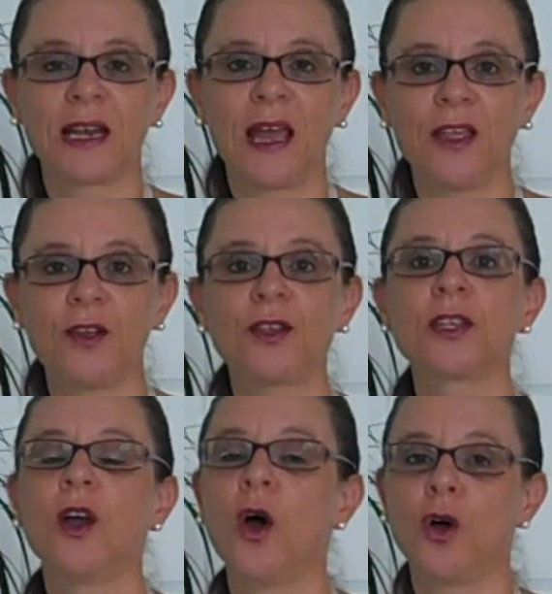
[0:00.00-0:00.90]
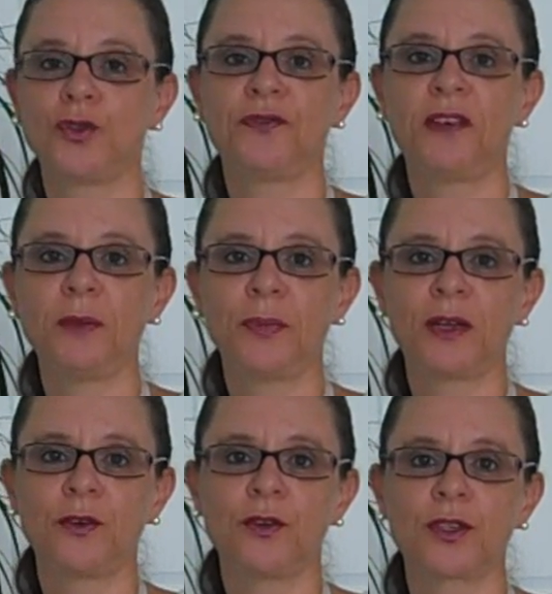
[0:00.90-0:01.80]
clients or to find
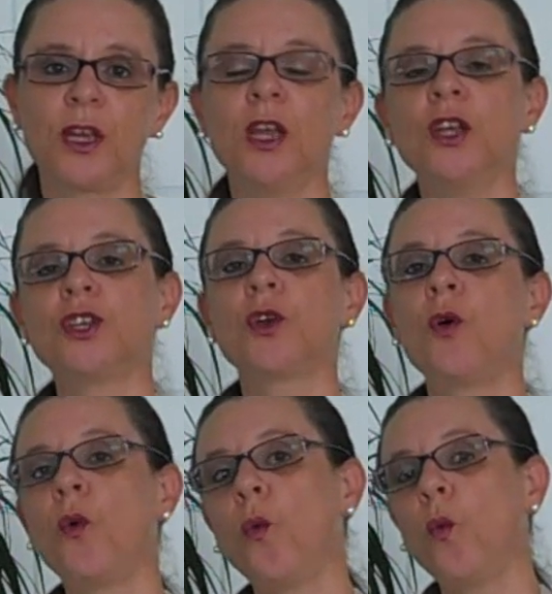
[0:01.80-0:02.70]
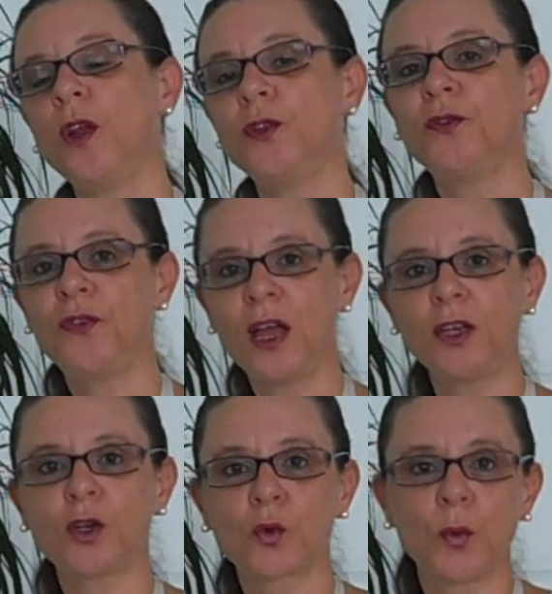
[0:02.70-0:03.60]
partners. So when you
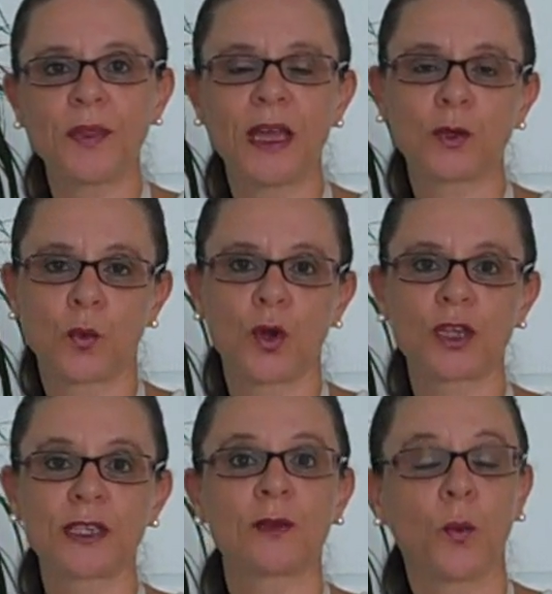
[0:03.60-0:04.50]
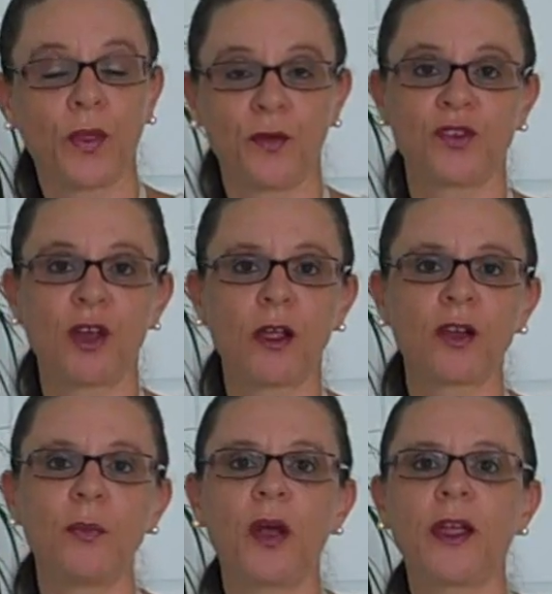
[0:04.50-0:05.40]
find a group that works with your
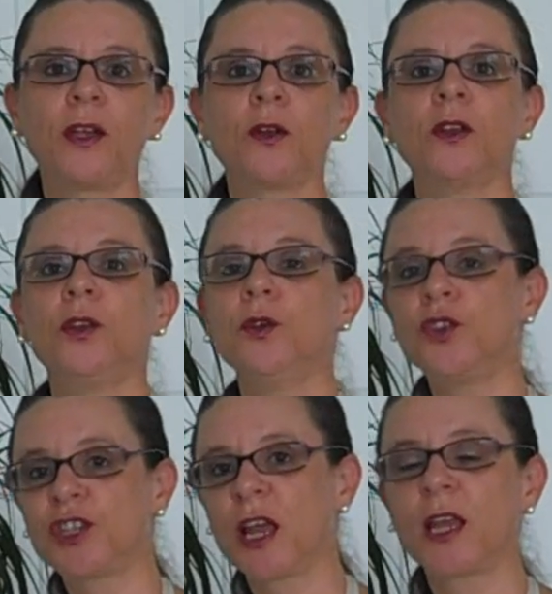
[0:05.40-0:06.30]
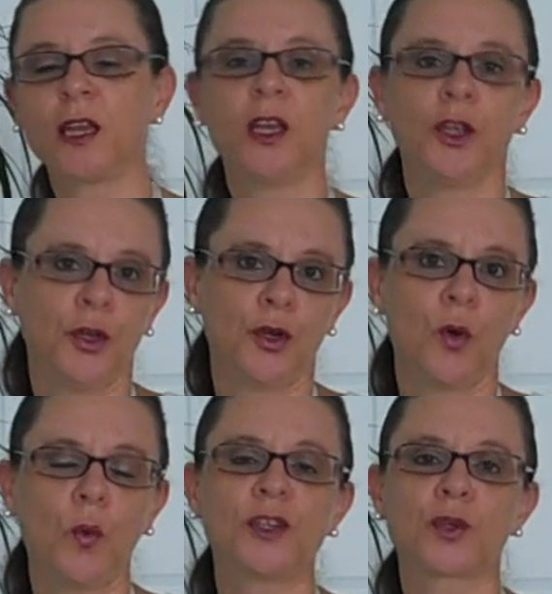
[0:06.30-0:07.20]
target market, you check, you
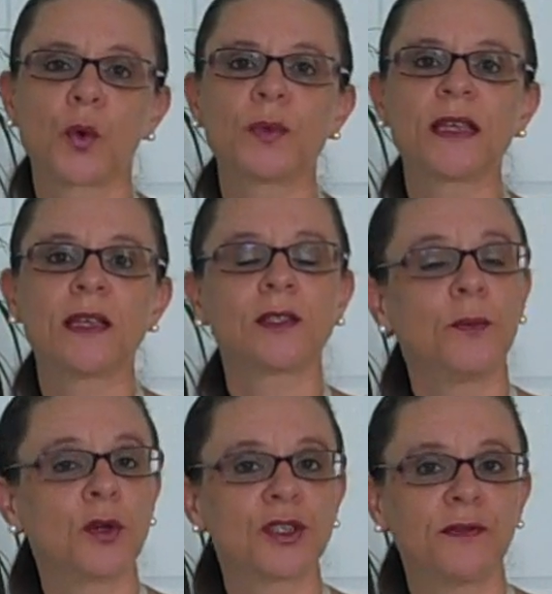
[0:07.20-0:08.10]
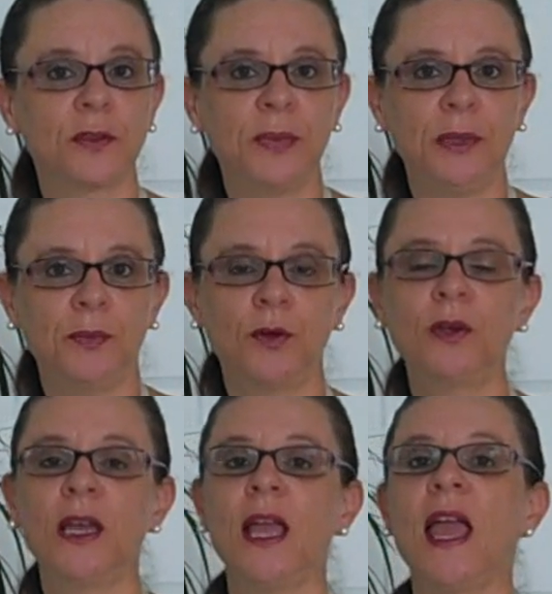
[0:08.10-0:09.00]
know, which groups have the most of the people.